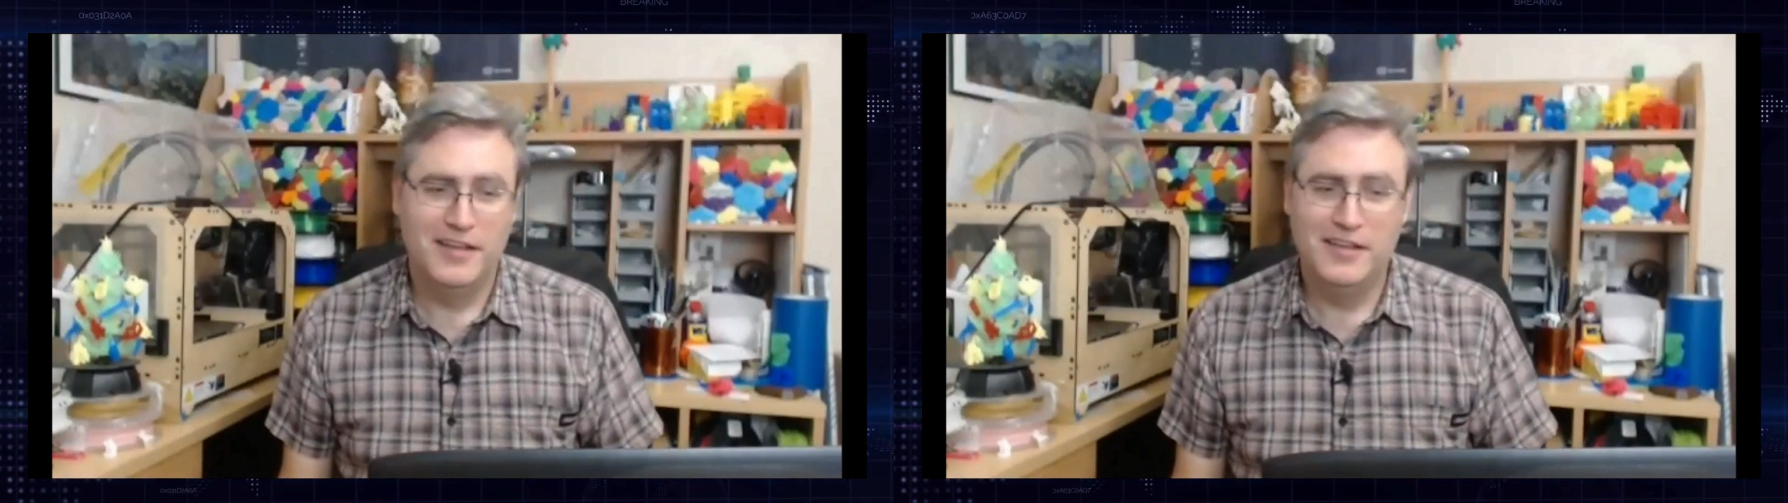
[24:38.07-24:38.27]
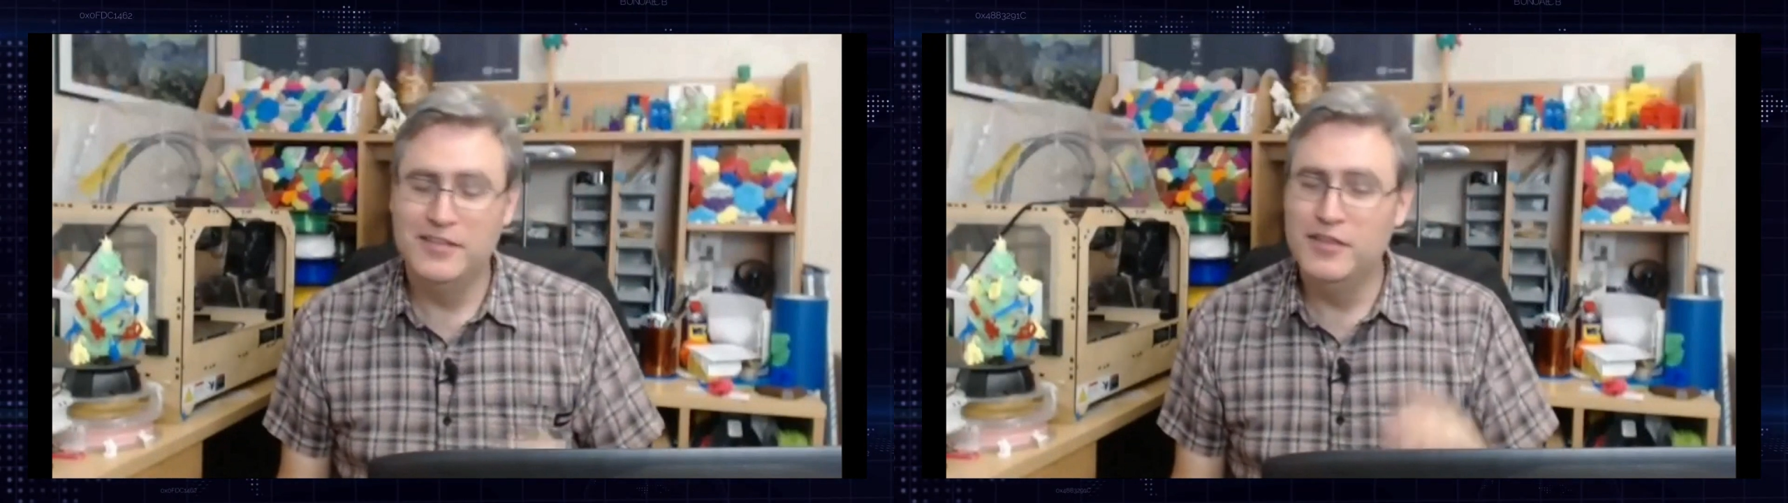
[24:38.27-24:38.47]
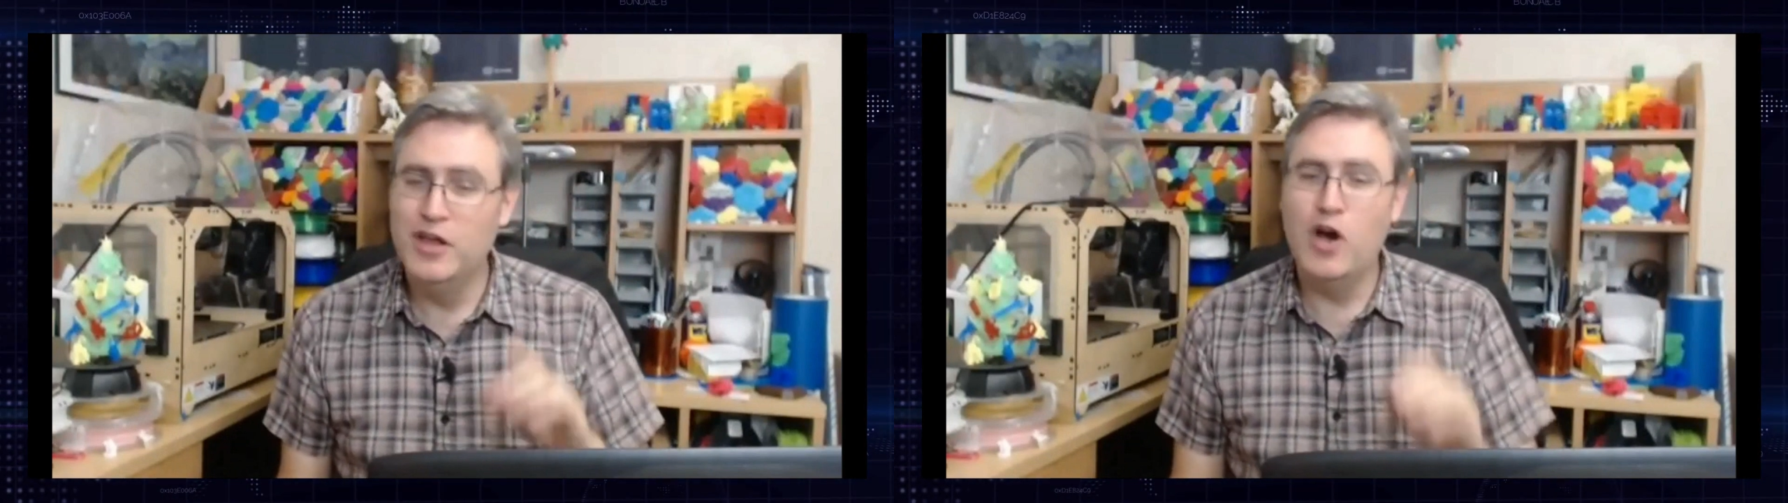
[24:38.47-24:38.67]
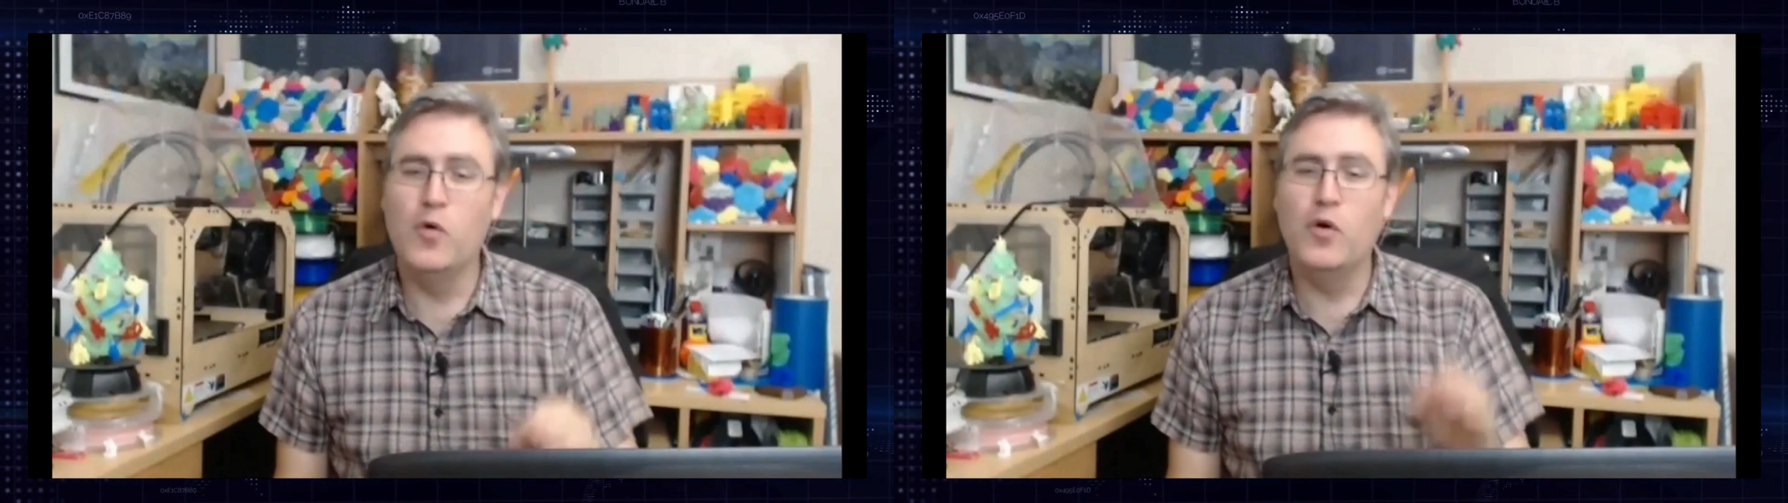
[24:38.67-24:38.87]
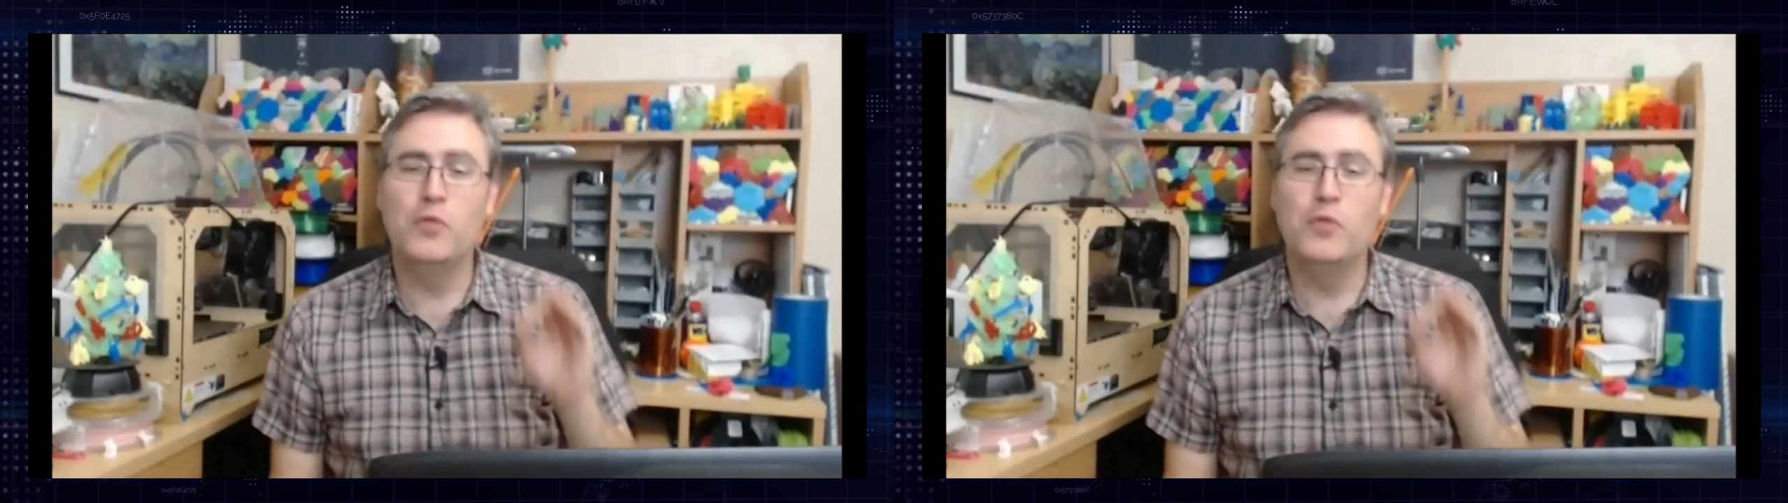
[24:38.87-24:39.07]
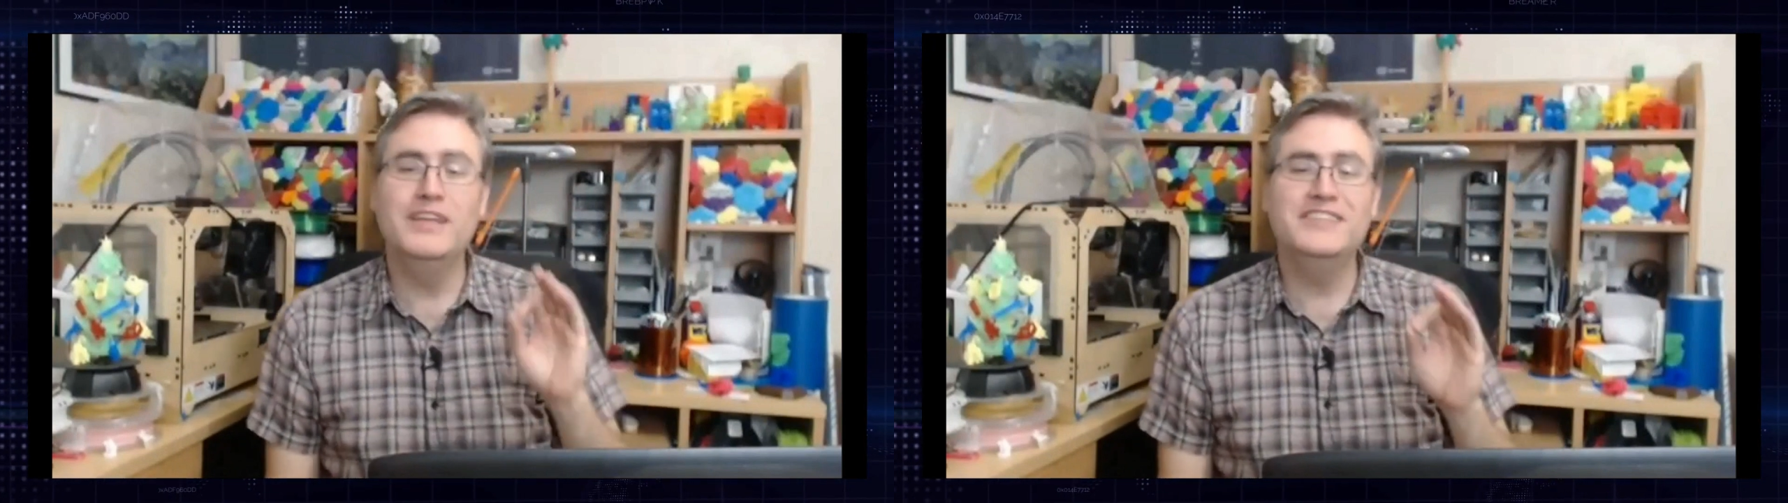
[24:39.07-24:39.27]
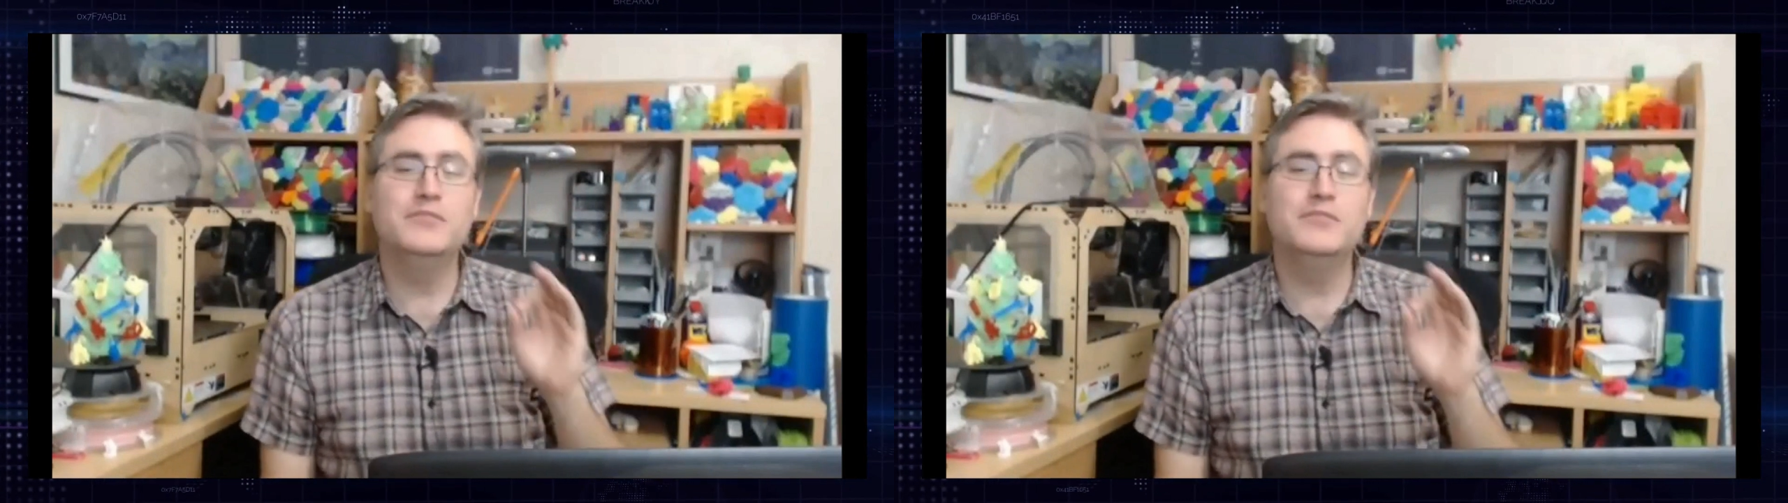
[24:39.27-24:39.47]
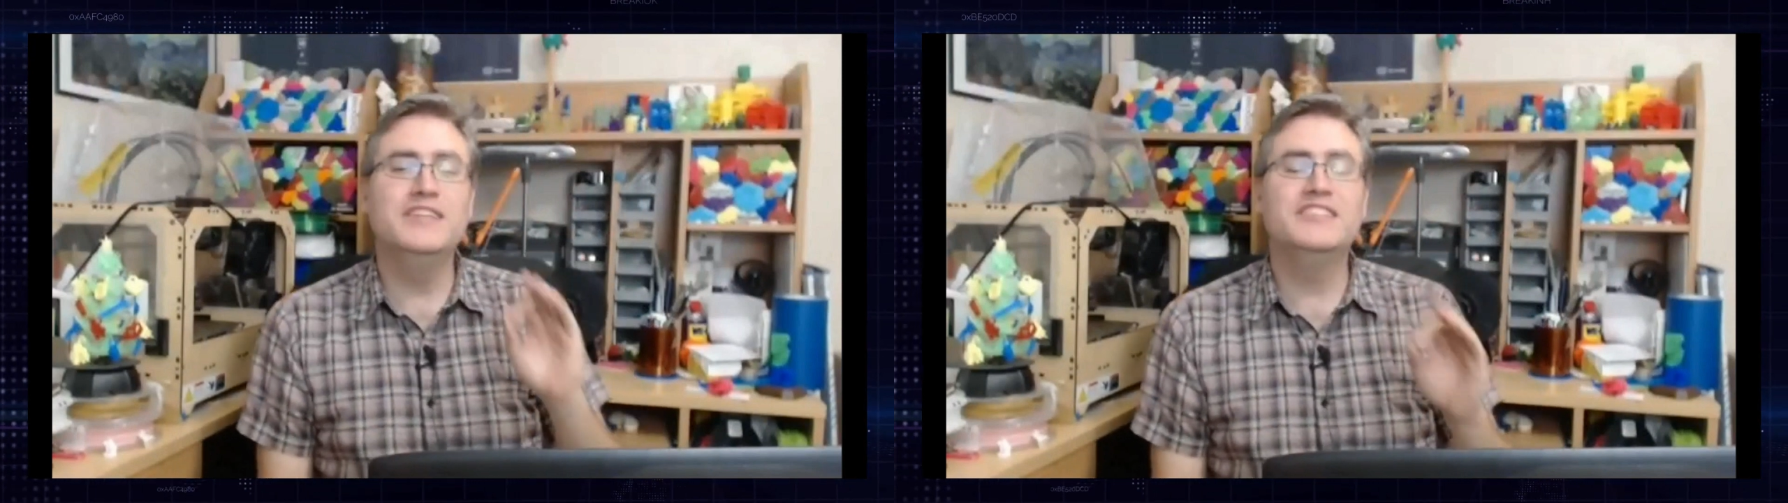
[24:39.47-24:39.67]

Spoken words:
No, we